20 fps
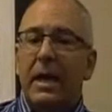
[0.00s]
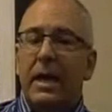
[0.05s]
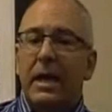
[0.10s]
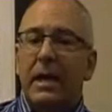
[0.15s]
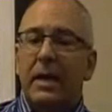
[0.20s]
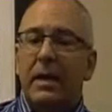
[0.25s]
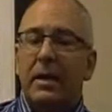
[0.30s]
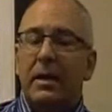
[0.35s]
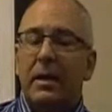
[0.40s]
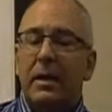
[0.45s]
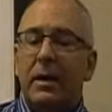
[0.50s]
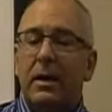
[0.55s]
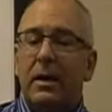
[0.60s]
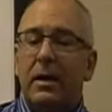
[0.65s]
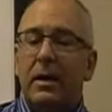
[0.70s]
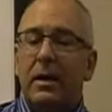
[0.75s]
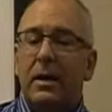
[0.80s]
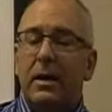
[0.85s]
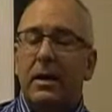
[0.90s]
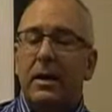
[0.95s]
And
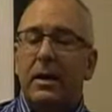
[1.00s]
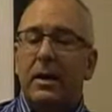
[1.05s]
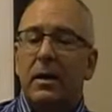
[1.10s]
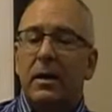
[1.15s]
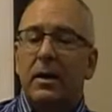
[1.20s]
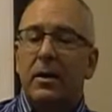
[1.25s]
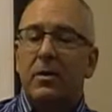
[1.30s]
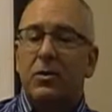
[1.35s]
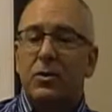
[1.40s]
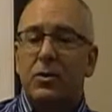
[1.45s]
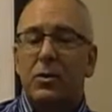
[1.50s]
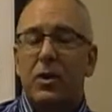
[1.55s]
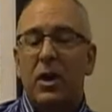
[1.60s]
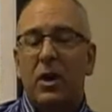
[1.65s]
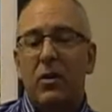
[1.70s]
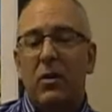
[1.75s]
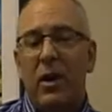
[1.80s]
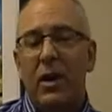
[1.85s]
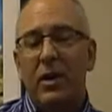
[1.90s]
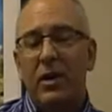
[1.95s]
uh, it was
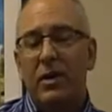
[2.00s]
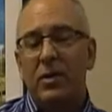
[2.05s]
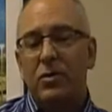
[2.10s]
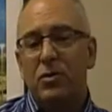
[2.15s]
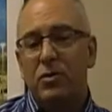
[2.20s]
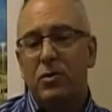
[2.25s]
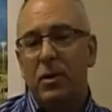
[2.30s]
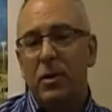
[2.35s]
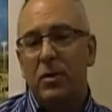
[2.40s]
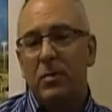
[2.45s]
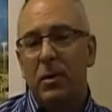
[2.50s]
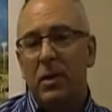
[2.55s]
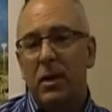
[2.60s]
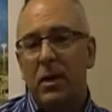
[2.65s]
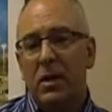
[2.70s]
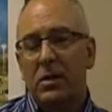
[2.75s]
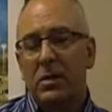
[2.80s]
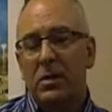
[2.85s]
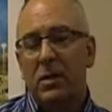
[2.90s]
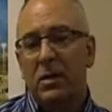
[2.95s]
quite interesting
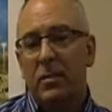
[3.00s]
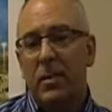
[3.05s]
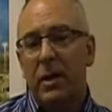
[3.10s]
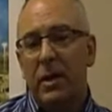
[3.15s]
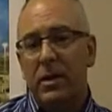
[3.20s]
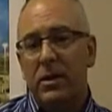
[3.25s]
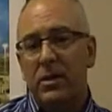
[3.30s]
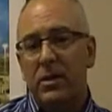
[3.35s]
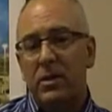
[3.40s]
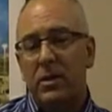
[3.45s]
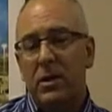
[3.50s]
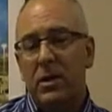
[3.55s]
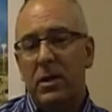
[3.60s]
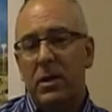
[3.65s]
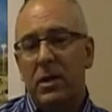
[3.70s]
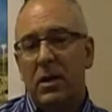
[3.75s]
because Odebrecht